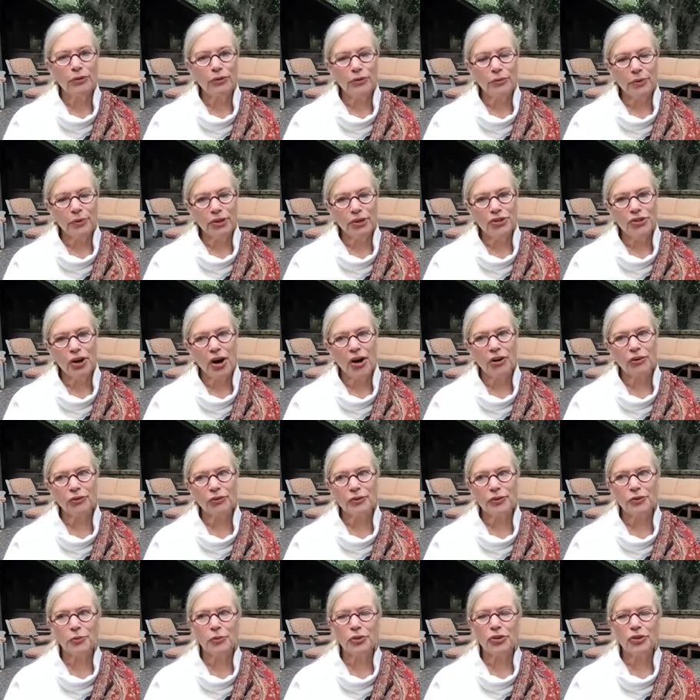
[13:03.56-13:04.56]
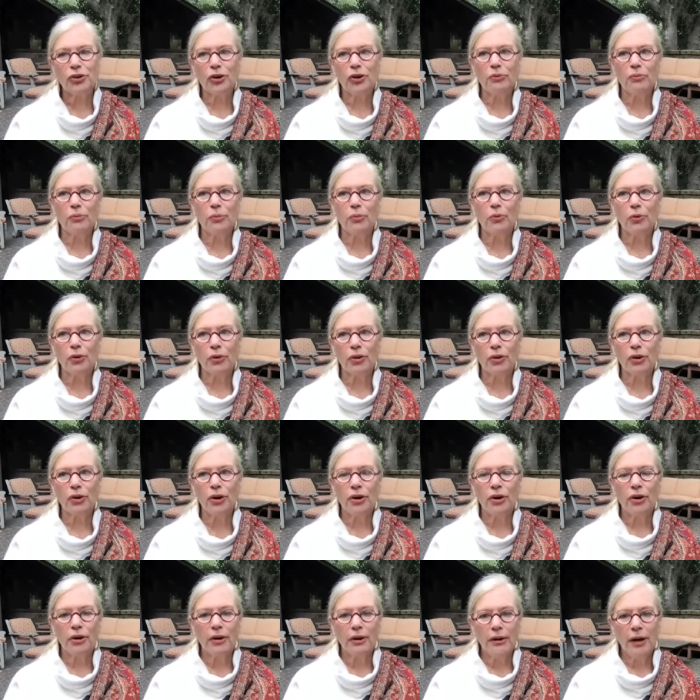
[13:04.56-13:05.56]
three chakras which are more
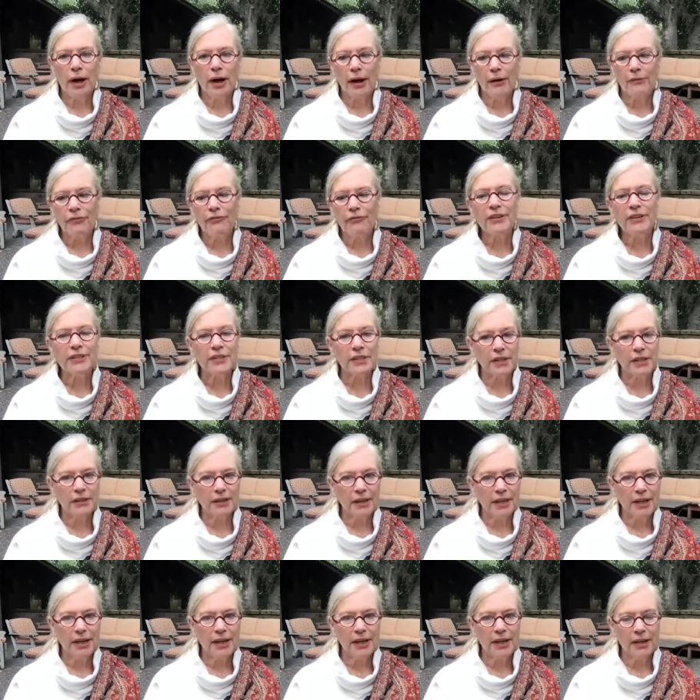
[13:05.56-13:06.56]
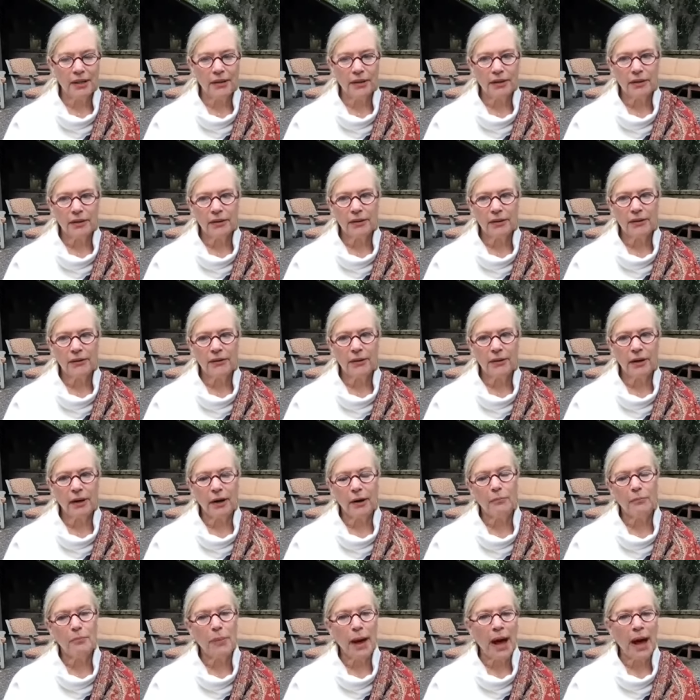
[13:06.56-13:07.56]
um, physically
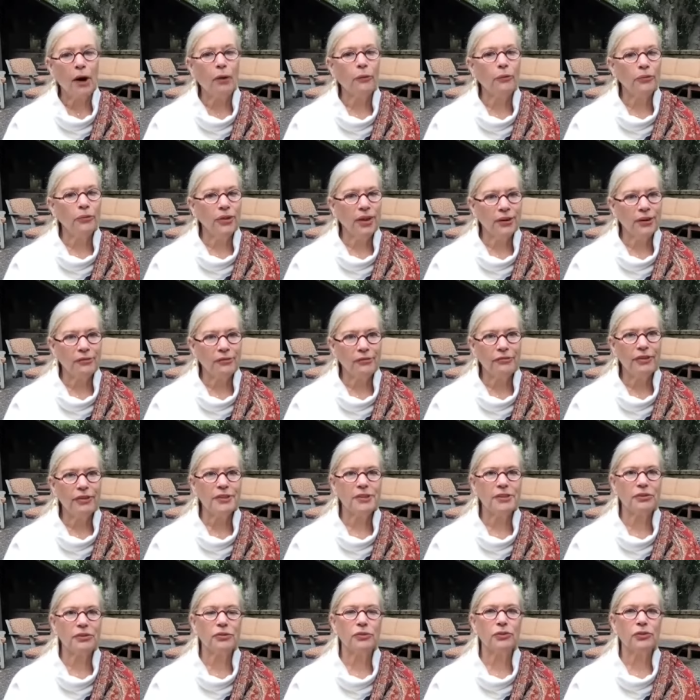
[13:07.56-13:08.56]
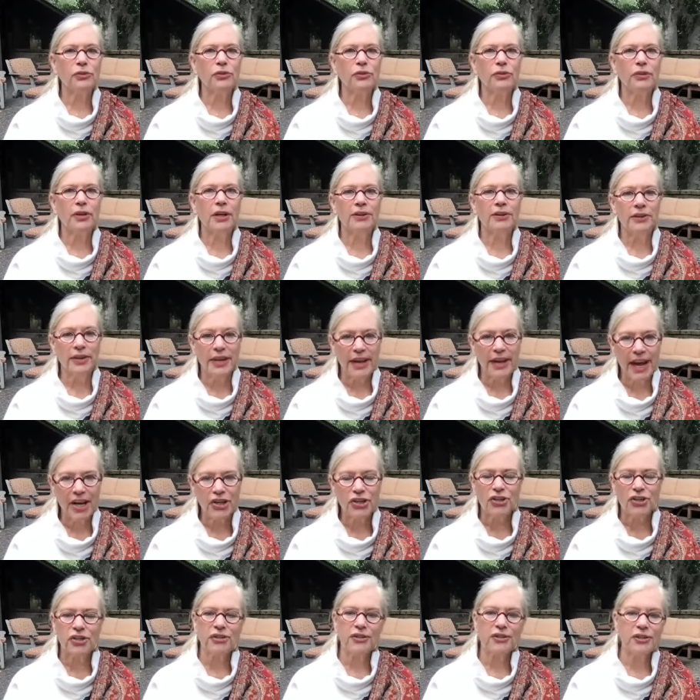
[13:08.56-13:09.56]
um, bound and physical
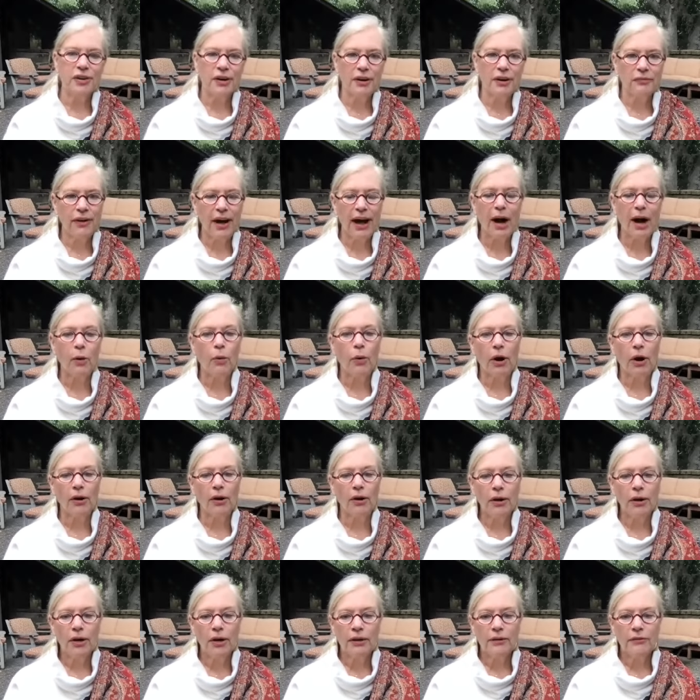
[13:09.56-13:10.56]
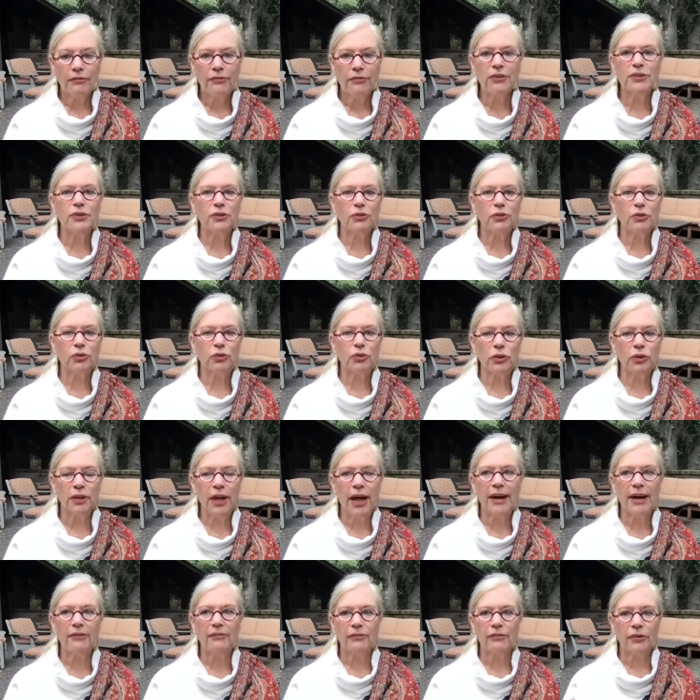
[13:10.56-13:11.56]
indications of how our physical
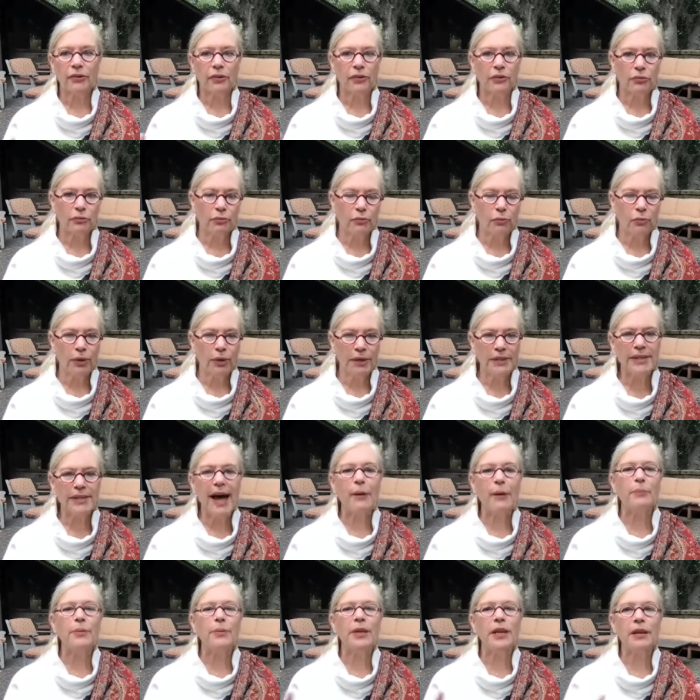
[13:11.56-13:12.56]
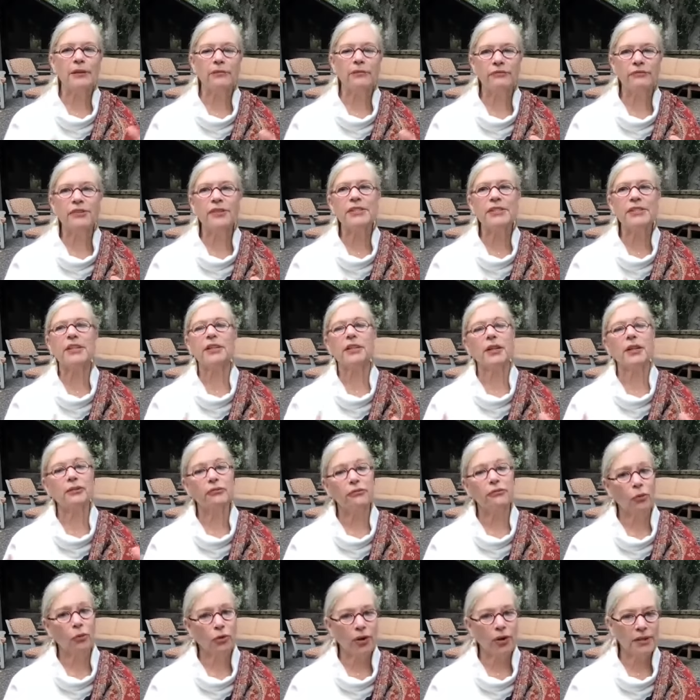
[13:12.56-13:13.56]
life or what's happening physically
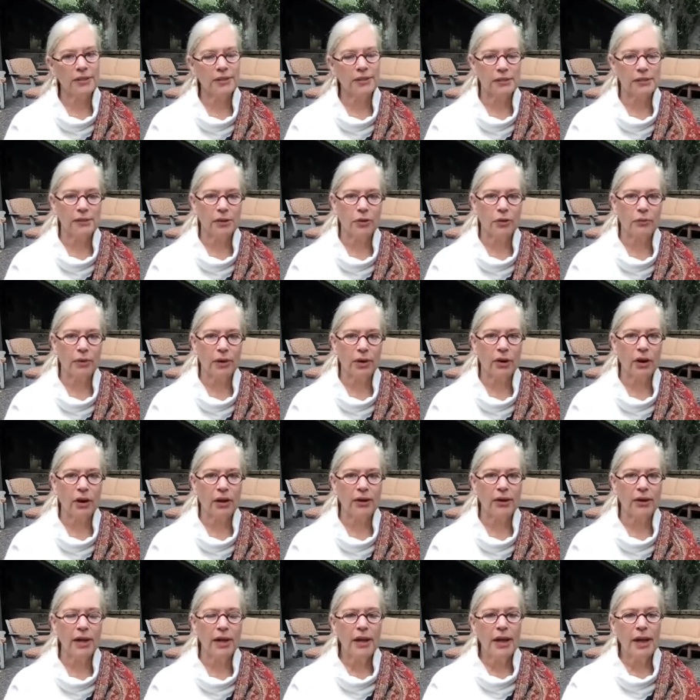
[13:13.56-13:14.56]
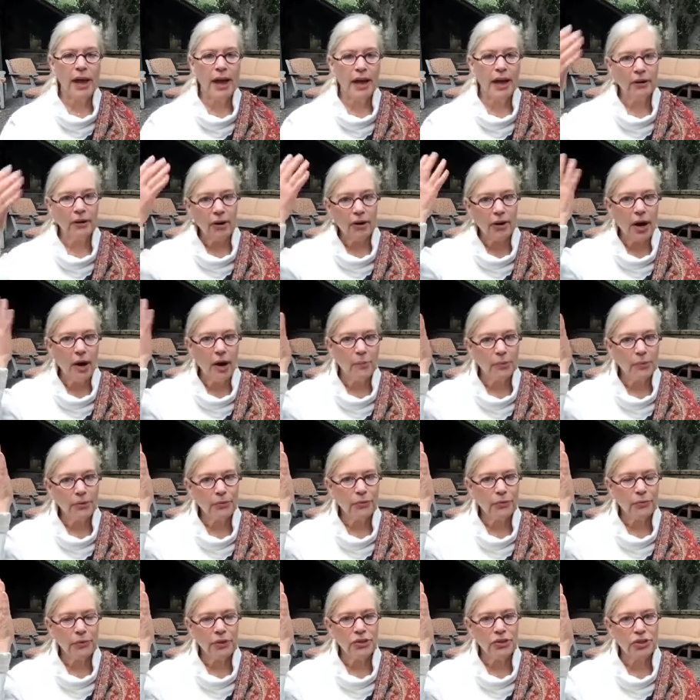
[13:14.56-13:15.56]
for us is going on and our upper
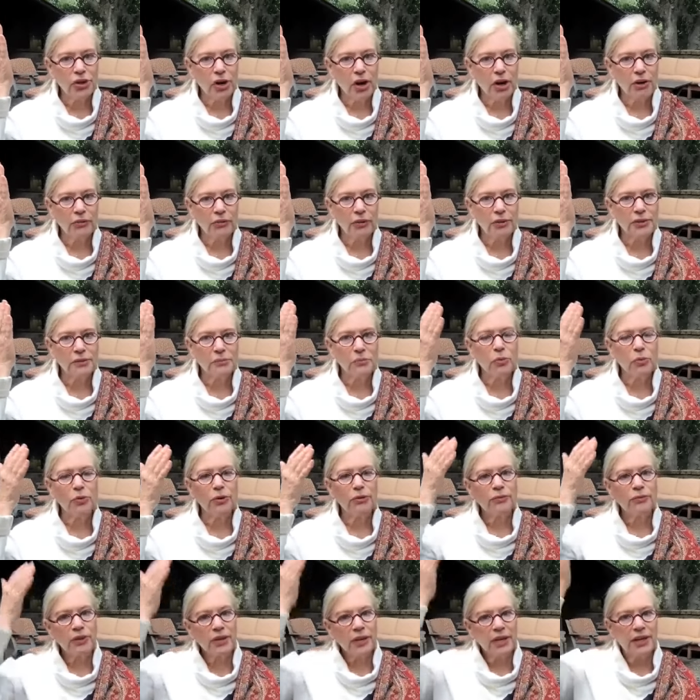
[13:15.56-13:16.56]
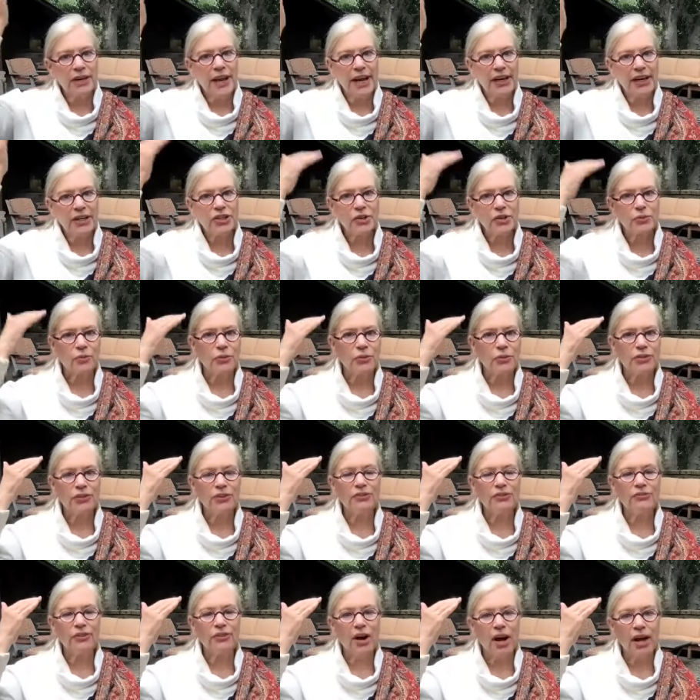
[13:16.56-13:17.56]
three chakras more of the connection with the
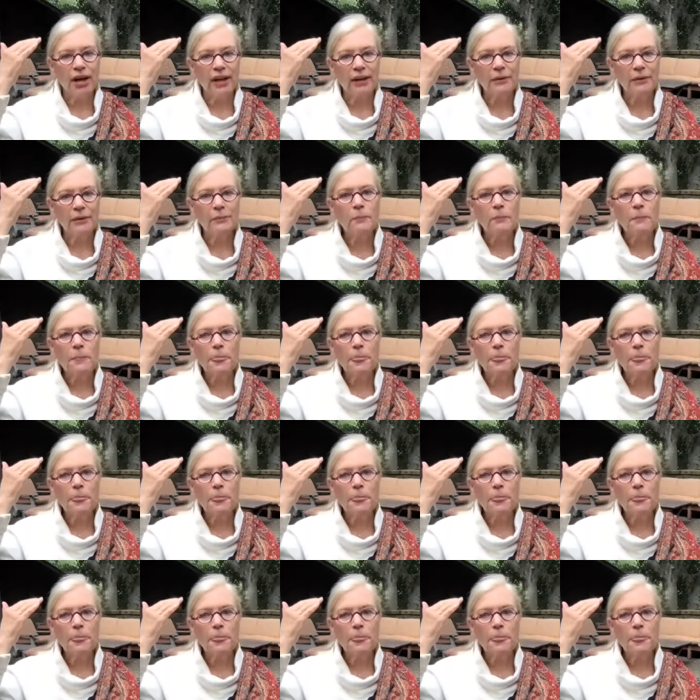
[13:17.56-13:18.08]
divine